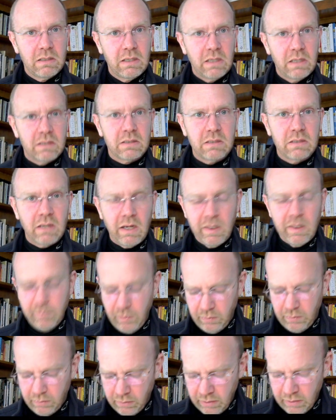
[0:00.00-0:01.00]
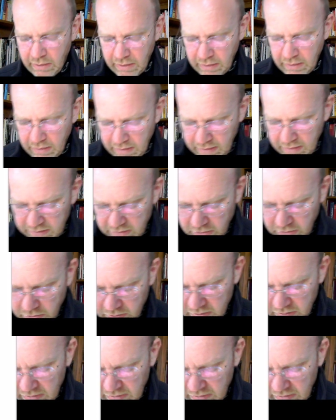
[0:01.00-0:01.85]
is a dipole. And as it turns